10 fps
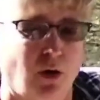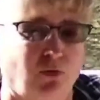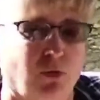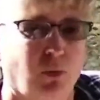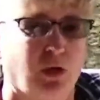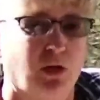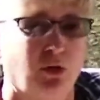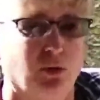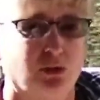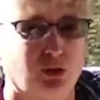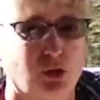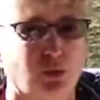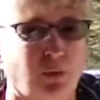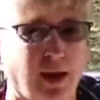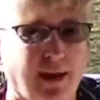Hopefully we can do a
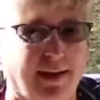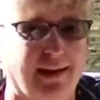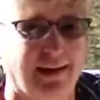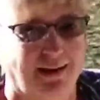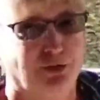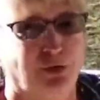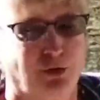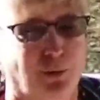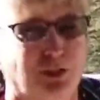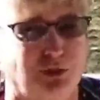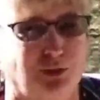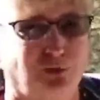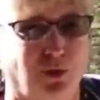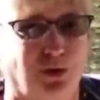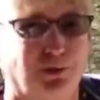Zoom and I can answer your questions
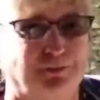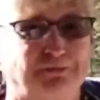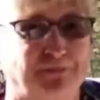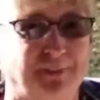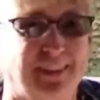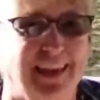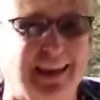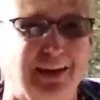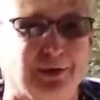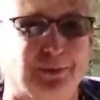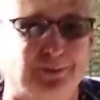for you. Thank you.